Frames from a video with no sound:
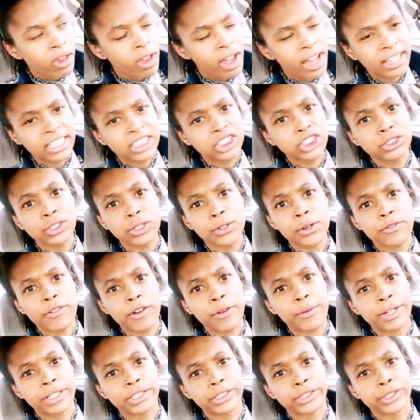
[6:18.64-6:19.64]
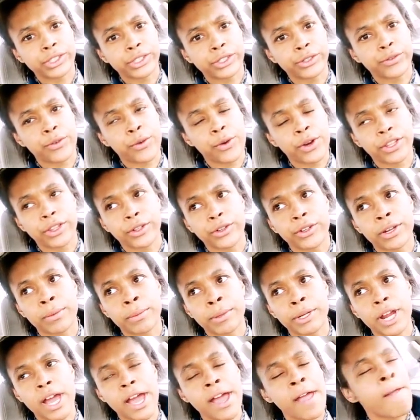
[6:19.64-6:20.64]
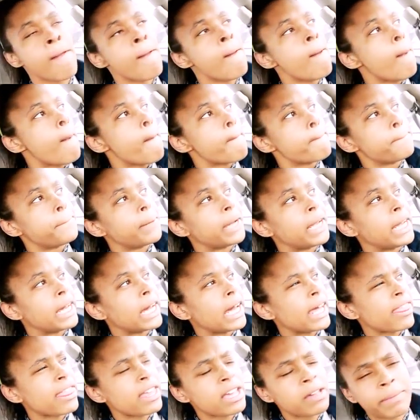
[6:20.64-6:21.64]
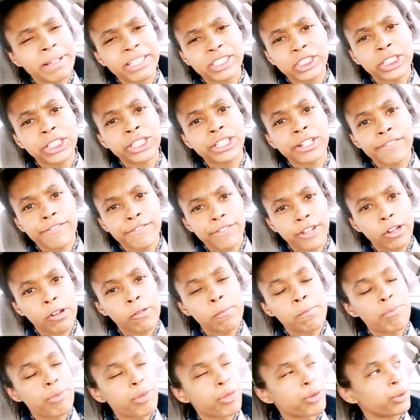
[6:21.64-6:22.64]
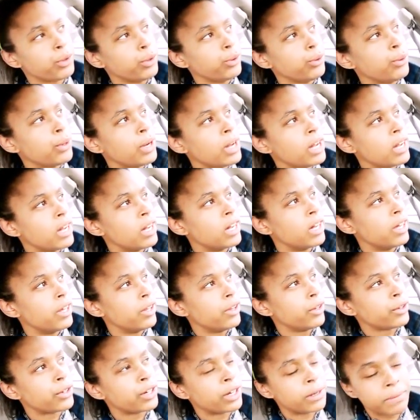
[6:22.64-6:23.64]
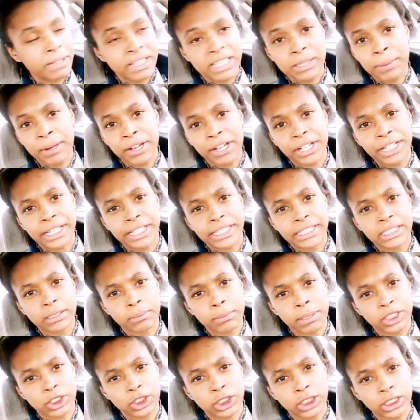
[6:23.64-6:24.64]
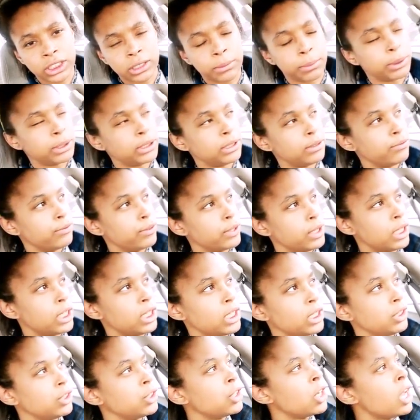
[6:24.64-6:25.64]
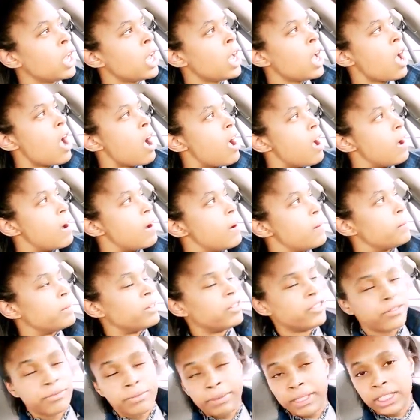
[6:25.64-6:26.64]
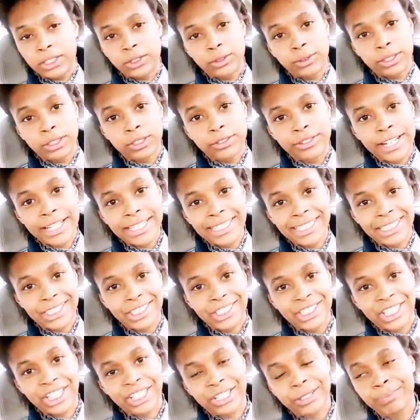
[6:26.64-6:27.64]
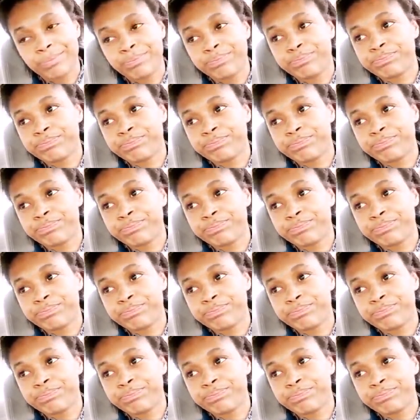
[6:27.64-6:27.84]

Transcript: I'll let you know if I registered for the crim or not. But I think I'm actually going to film through uh, the crim experience. I'm actually going to put some footage um, of me doing the race this year.